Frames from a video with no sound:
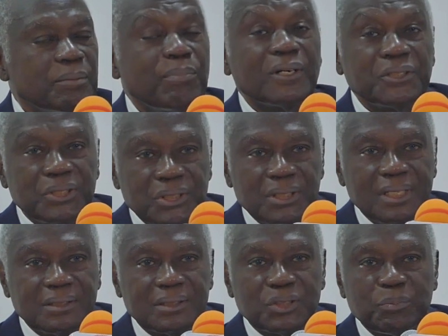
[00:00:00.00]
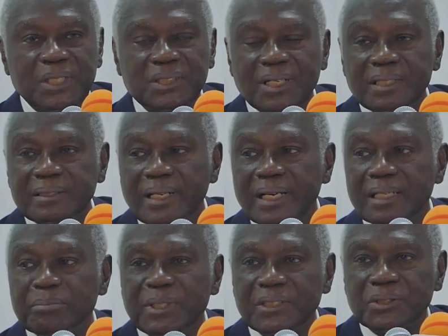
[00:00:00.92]
politicians, especially the
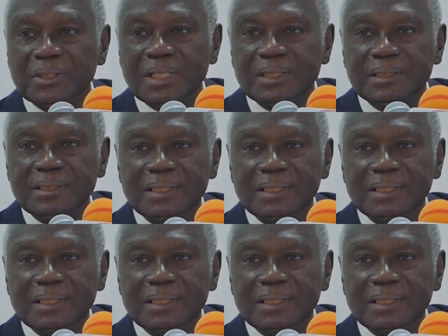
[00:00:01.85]
health ministers,